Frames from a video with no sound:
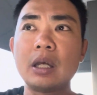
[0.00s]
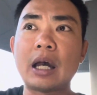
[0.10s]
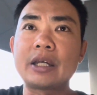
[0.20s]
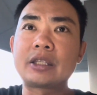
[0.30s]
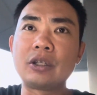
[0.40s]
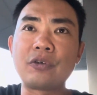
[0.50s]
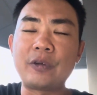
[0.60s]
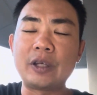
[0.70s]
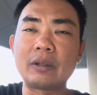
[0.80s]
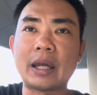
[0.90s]
I still
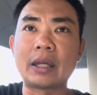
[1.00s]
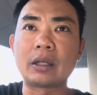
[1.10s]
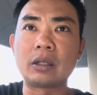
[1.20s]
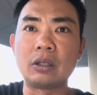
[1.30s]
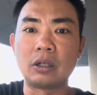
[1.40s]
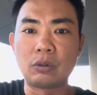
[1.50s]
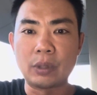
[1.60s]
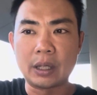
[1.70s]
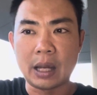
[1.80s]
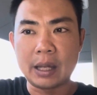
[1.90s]
feel like, you know,
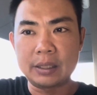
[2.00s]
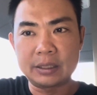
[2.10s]
when I